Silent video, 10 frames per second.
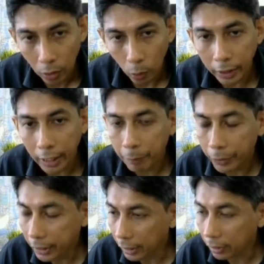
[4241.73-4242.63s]
what
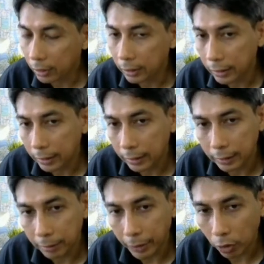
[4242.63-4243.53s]
happened in
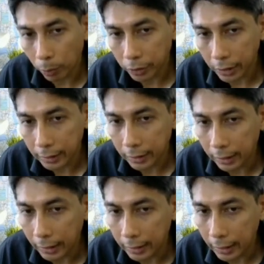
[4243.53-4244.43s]
the
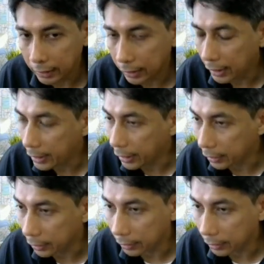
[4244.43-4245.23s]
microprocessor is actually this.